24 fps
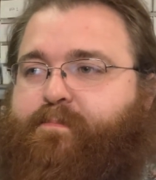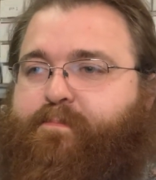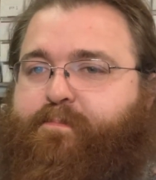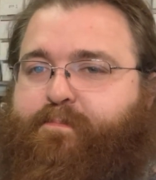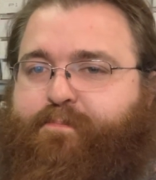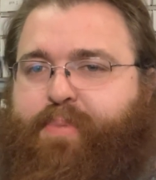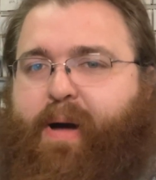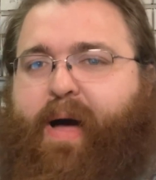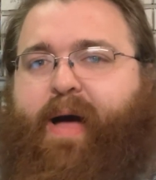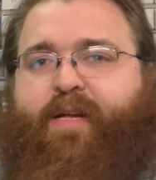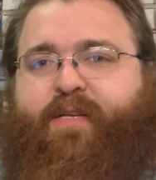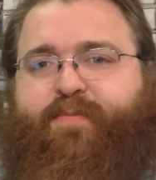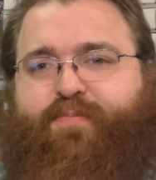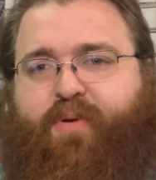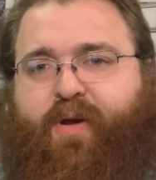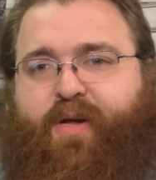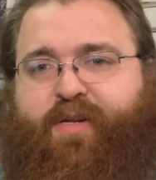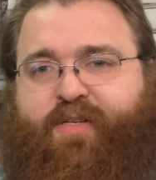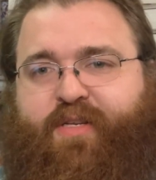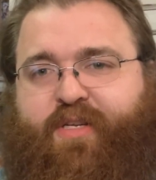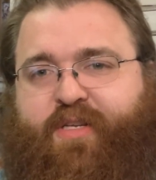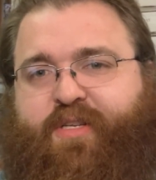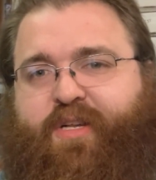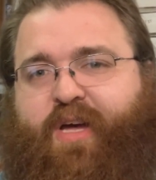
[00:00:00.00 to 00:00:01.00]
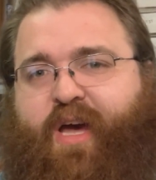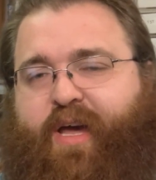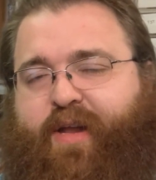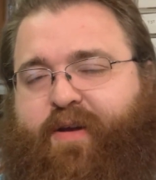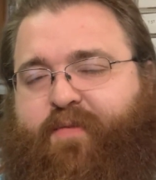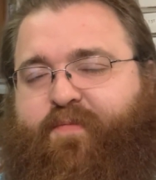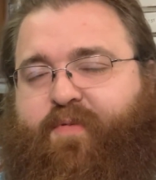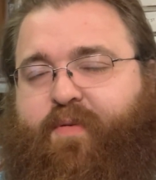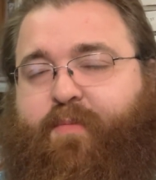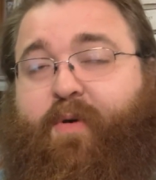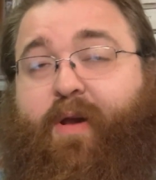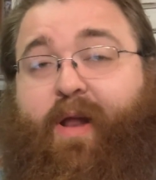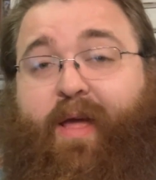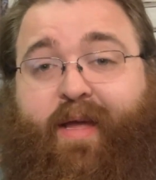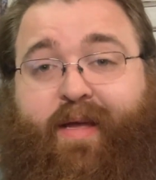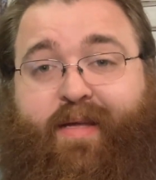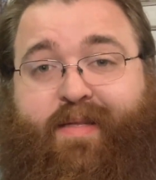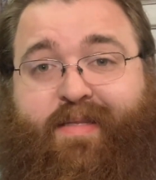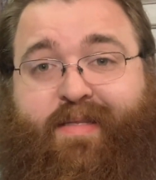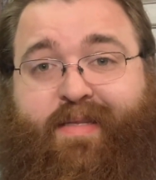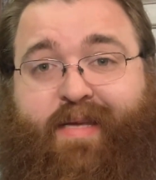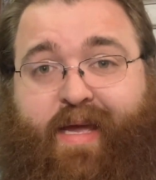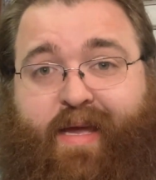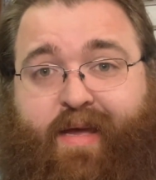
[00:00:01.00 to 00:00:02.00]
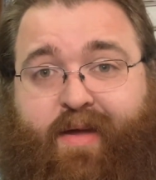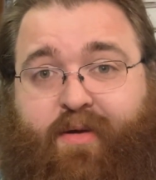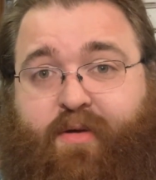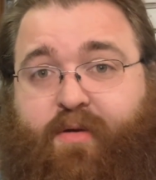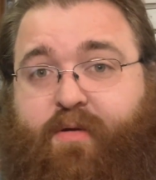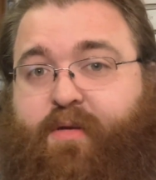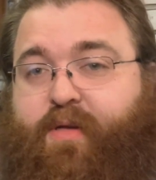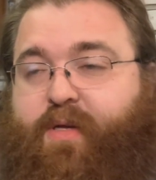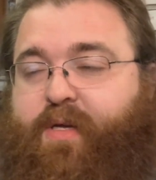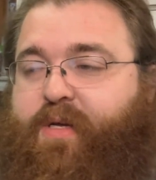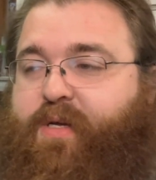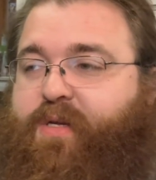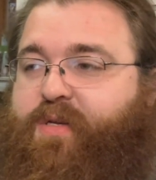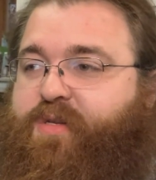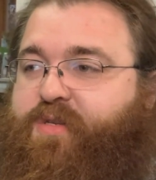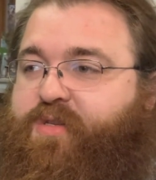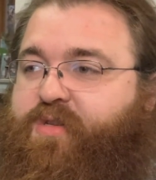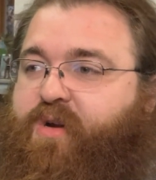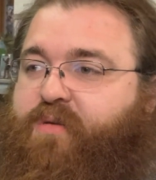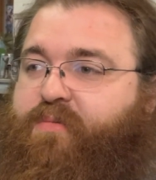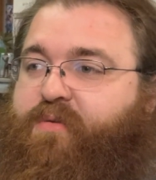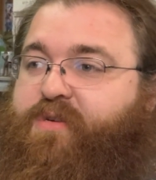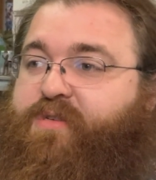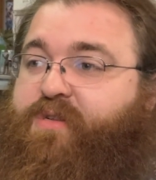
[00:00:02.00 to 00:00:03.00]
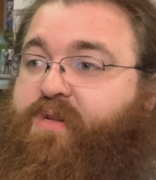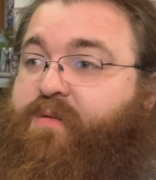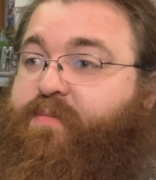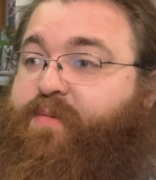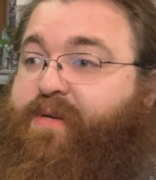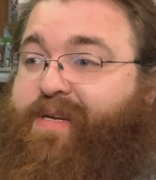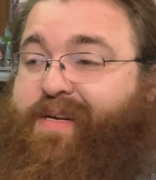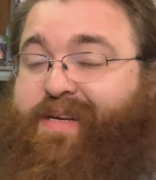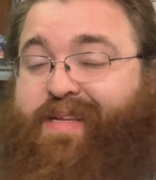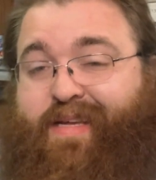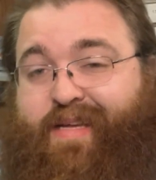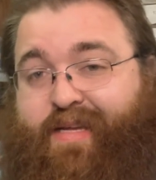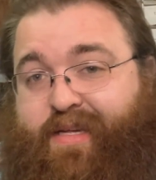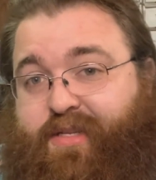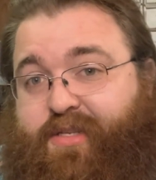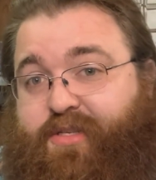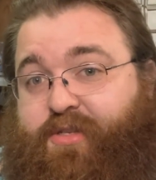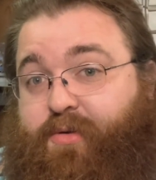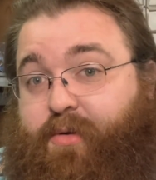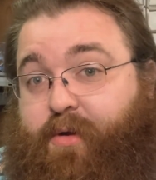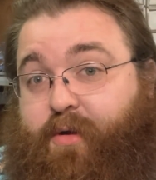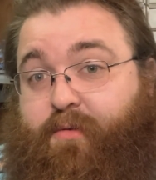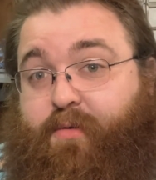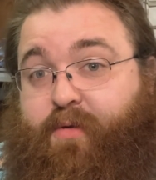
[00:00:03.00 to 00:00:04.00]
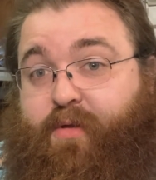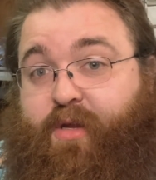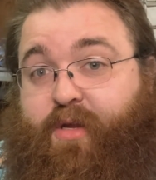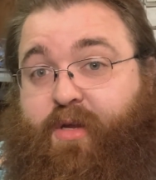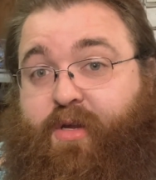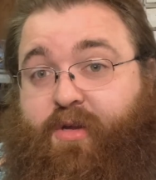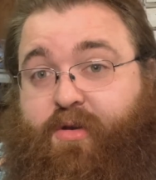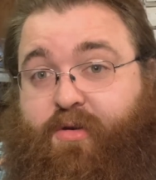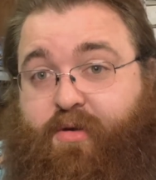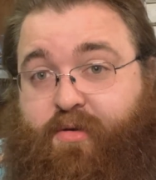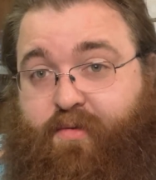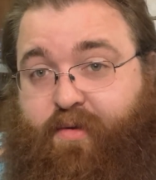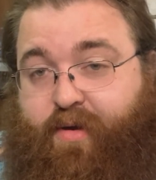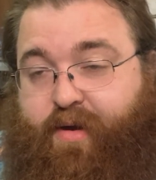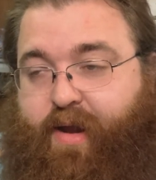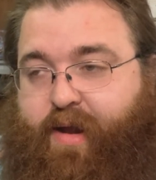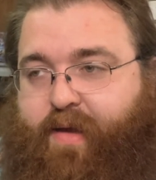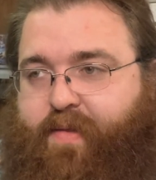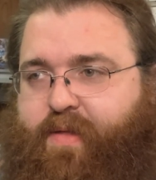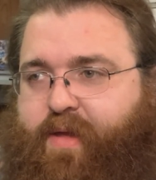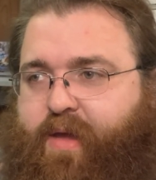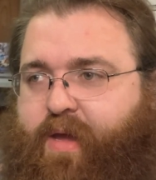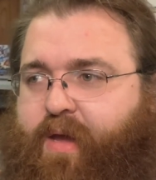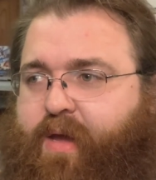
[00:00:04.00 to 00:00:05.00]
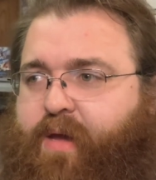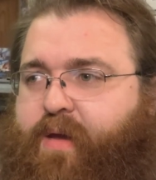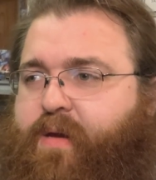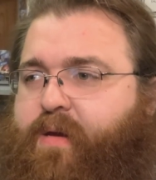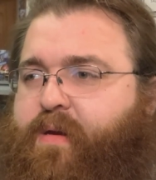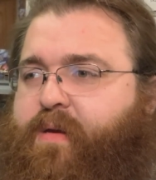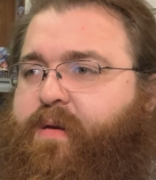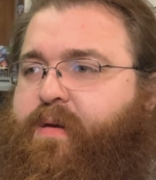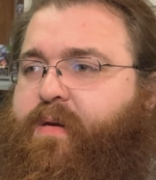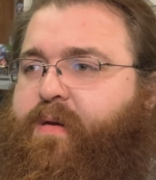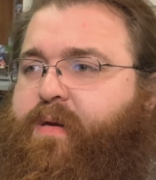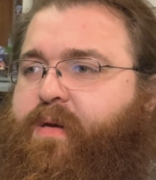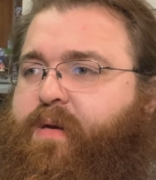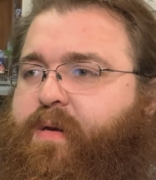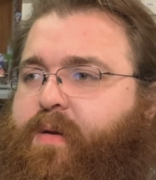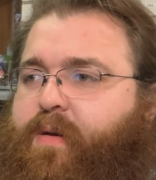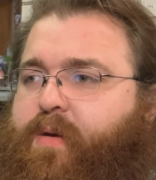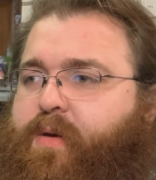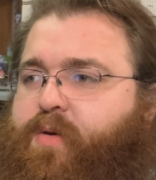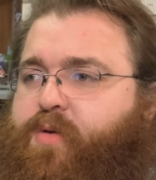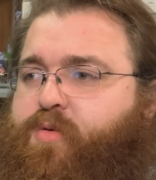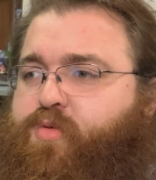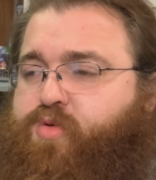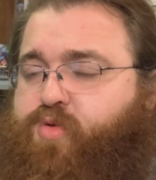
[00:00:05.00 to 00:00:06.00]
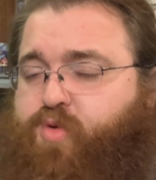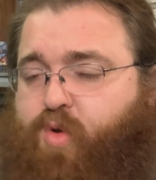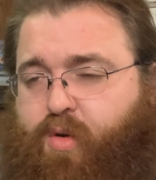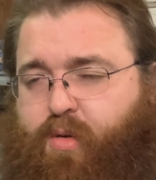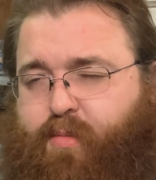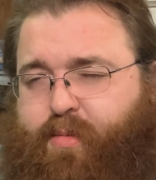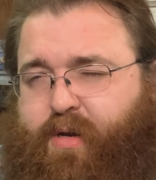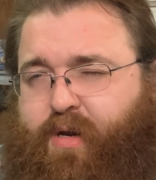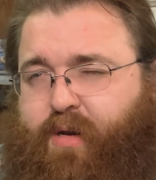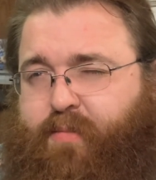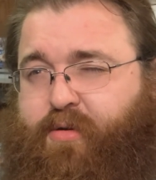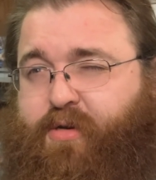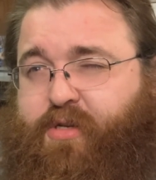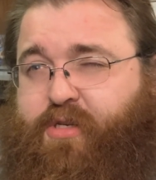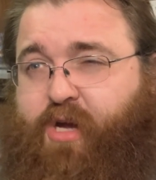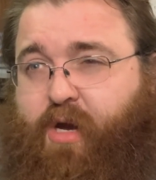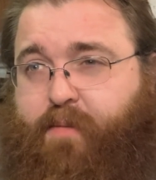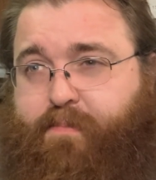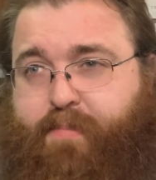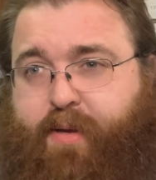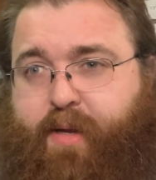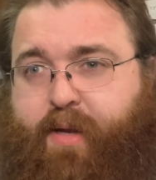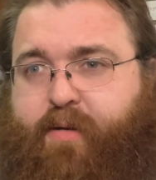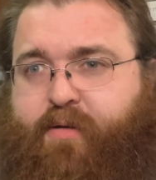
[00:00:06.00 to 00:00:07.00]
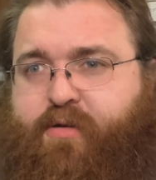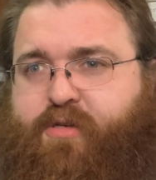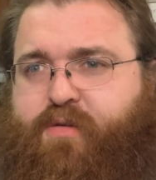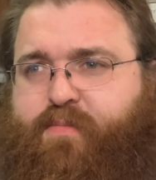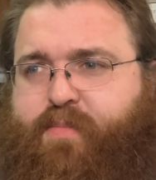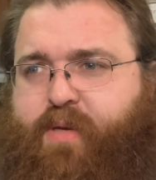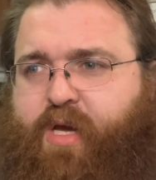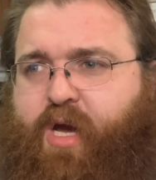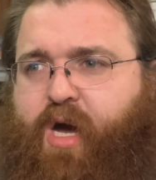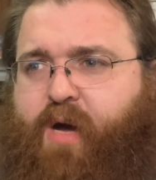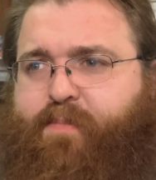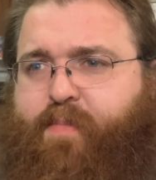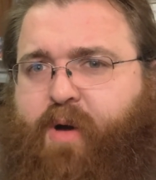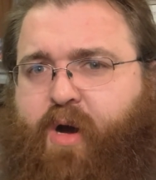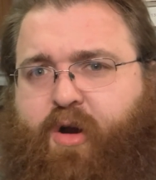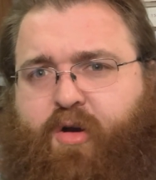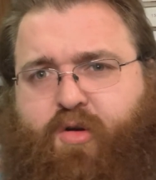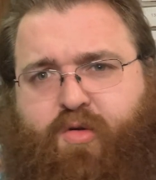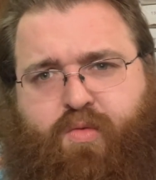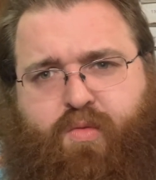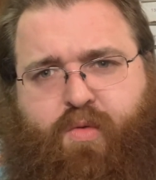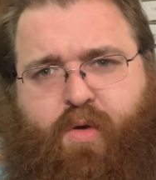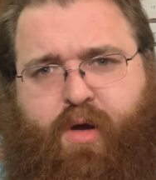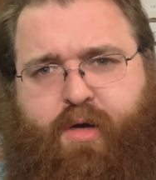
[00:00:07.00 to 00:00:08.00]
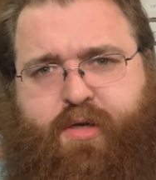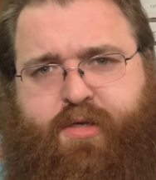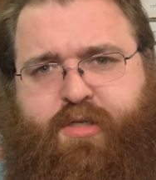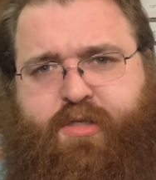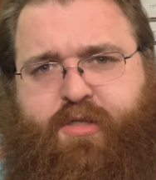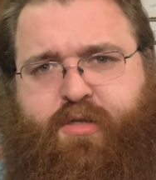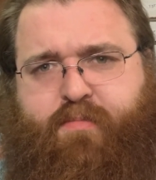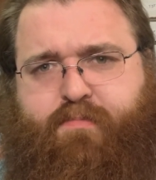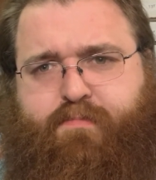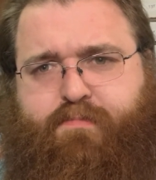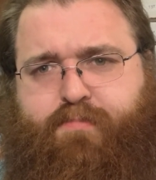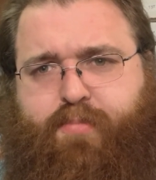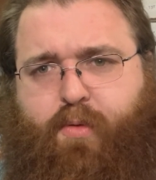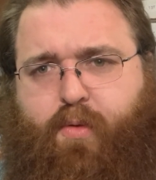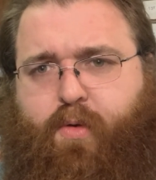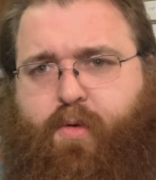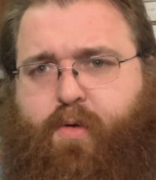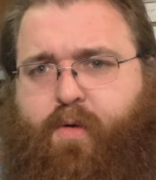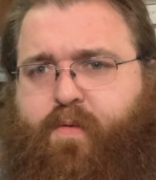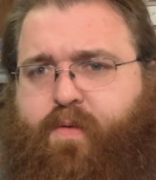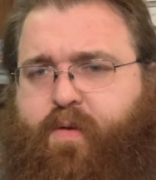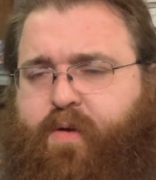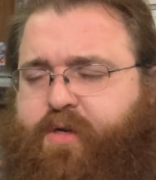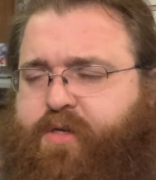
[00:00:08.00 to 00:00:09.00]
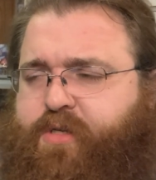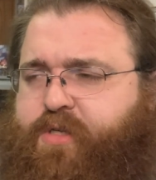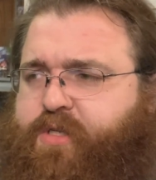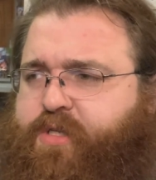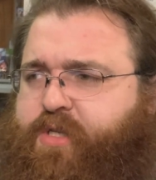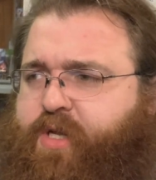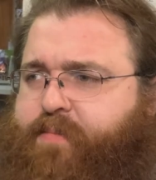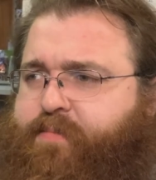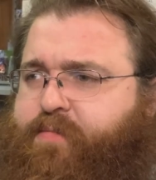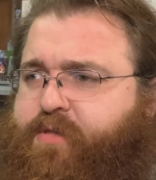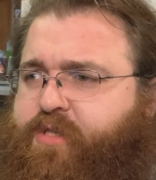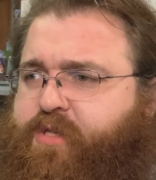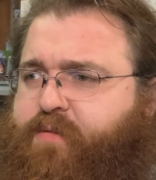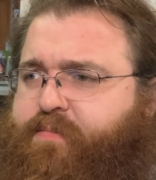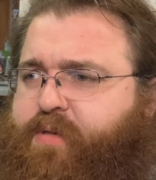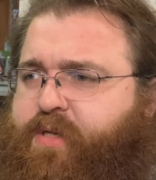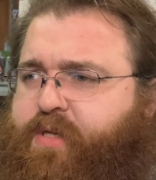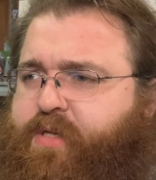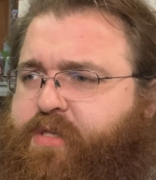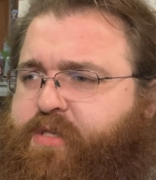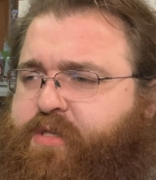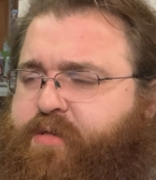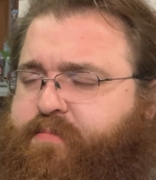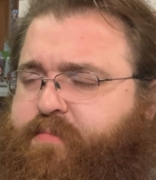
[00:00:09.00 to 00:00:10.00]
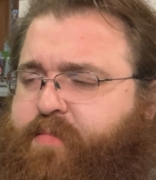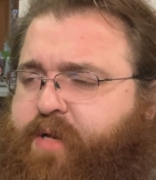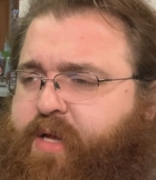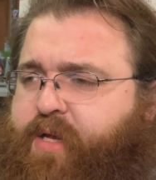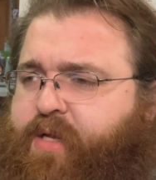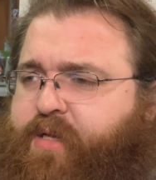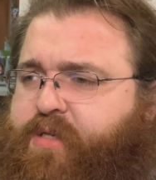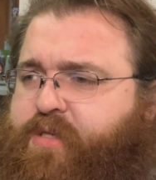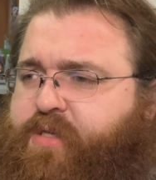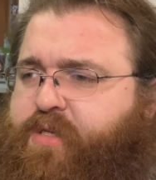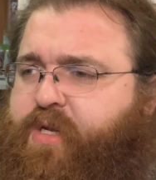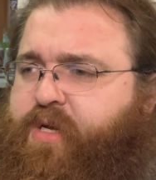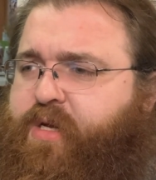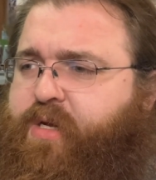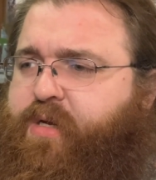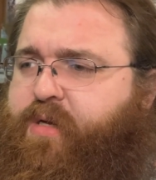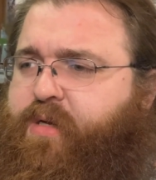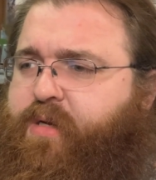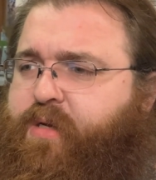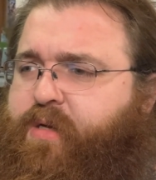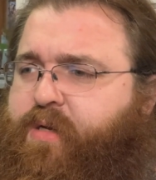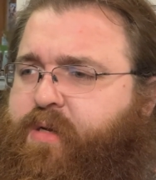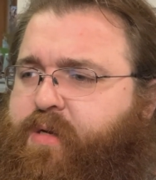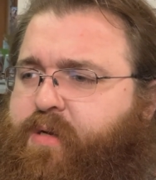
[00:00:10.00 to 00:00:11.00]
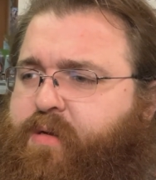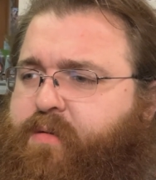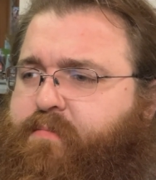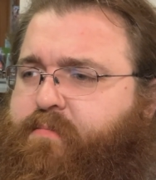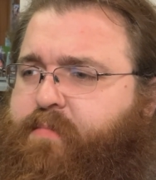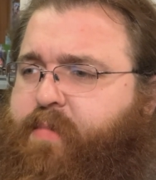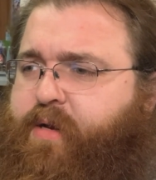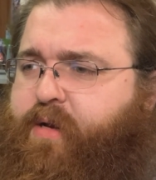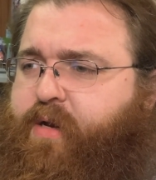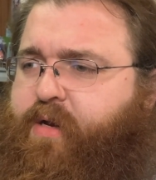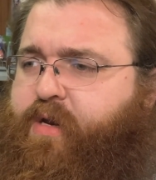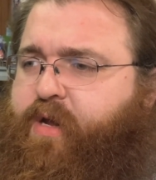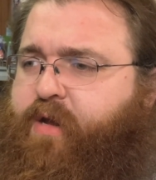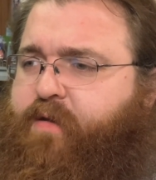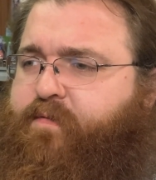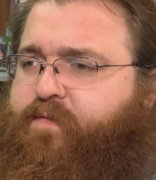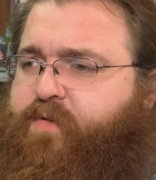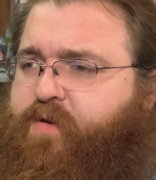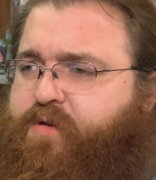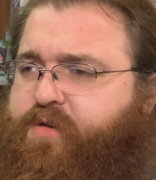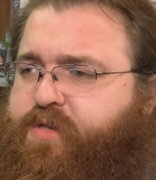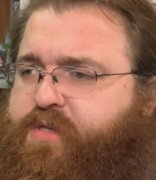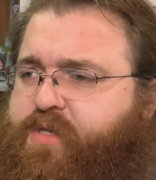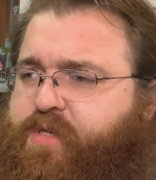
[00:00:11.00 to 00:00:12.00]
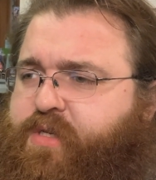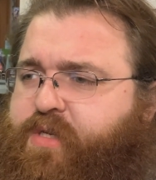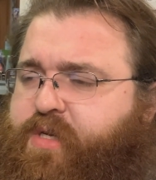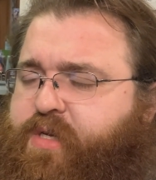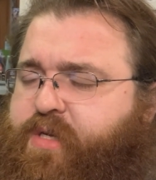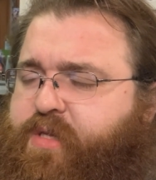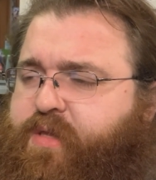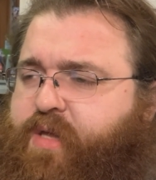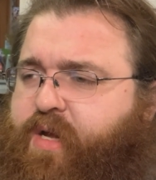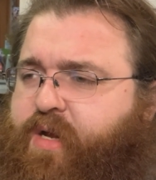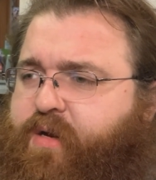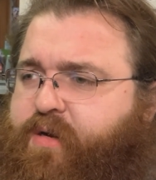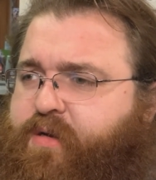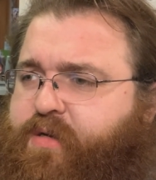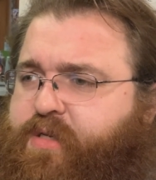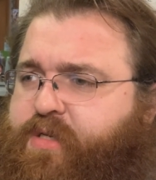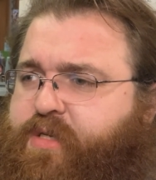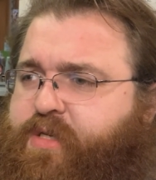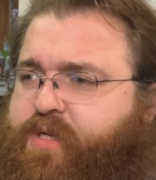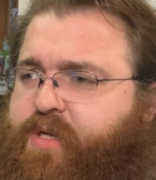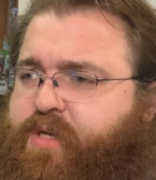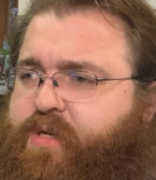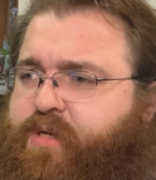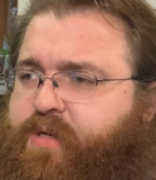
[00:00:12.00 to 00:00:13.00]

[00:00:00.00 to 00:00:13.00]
box price aside, from what I can tell, Star Wars Unlimited is doing really good right now. The tournament numbers appear to be up across the board. There seems to be some nice meta diversity. There's